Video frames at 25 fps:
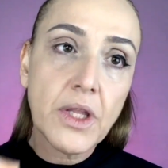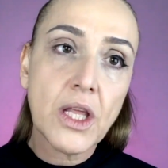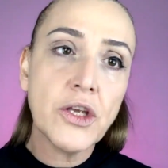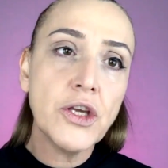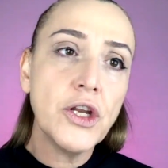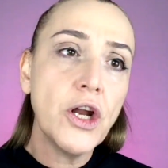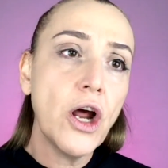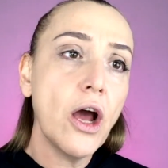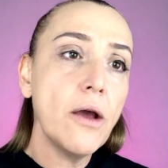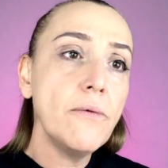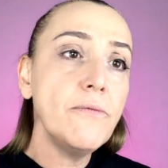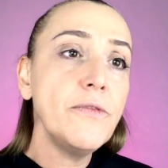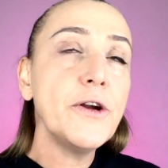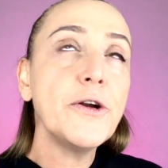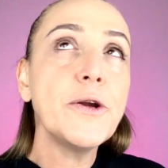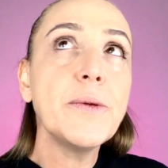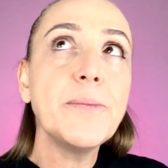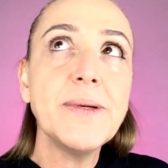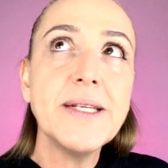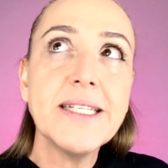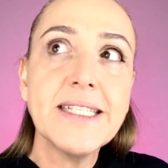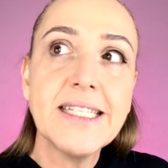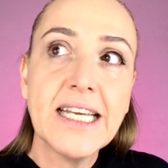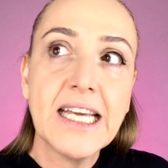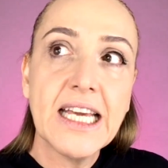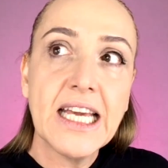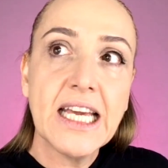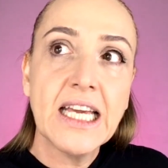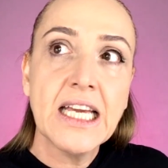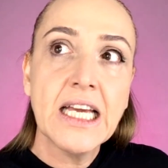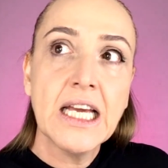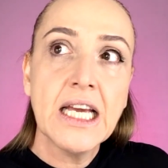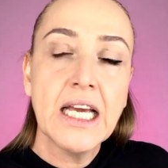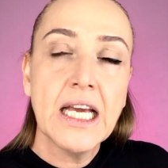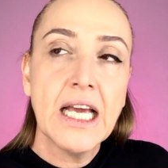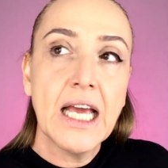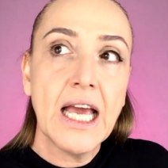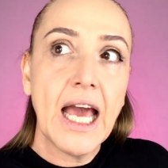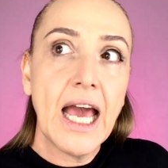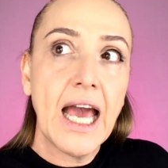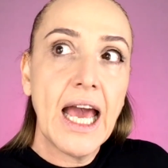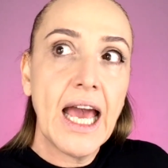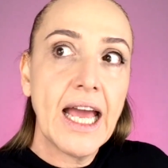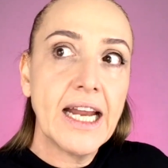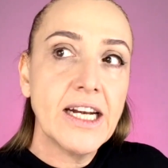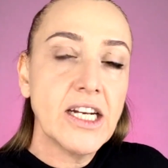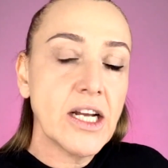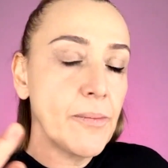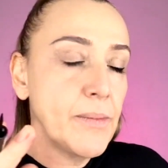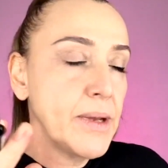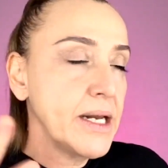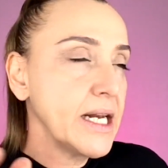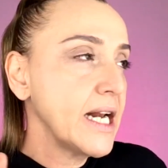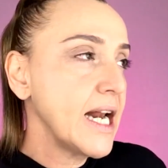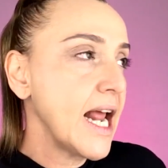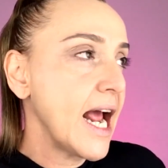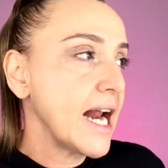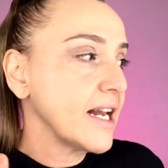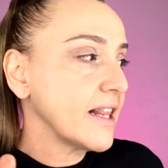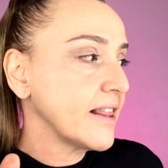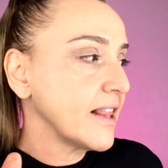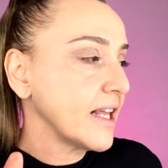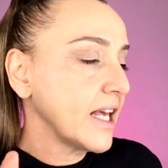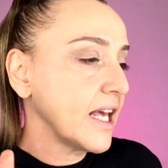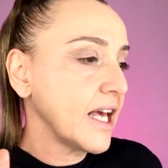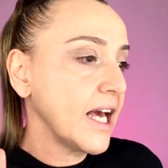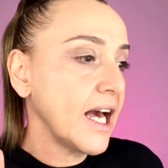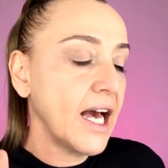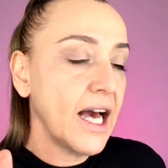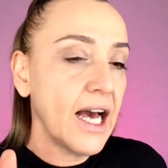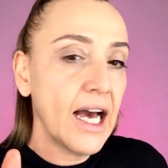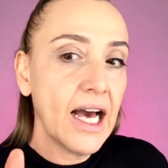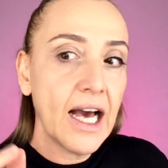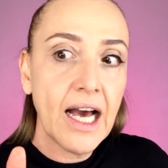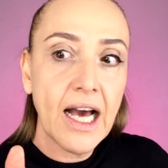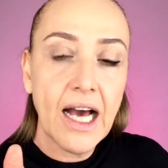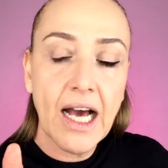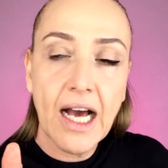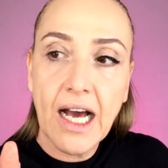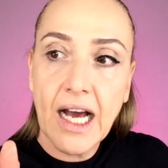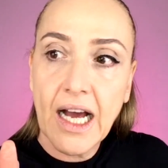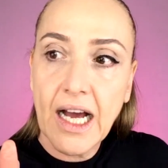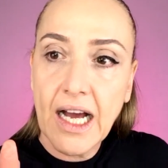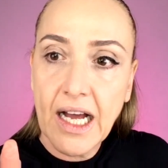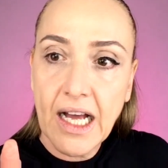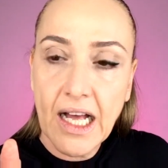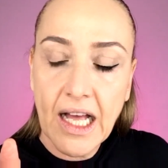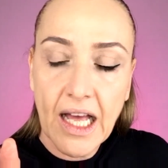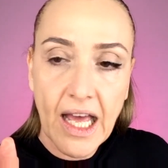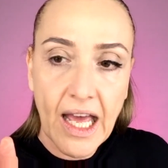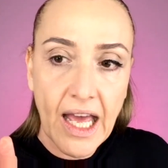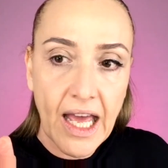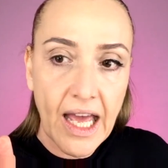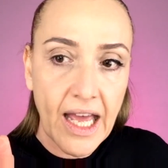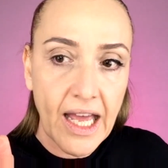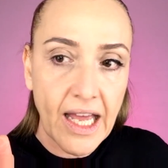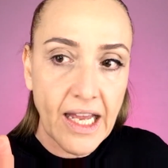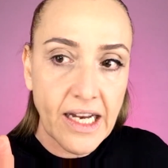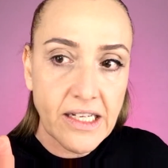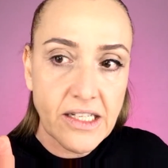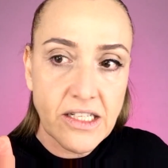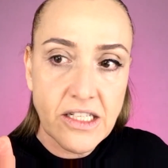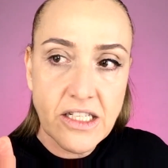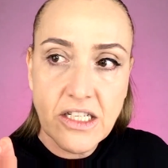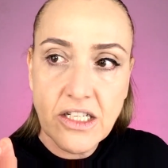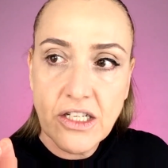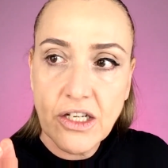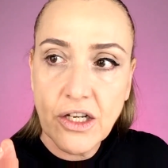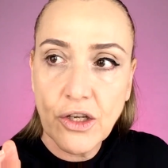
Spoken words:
I'm very busy and I'm in and out of the car, and,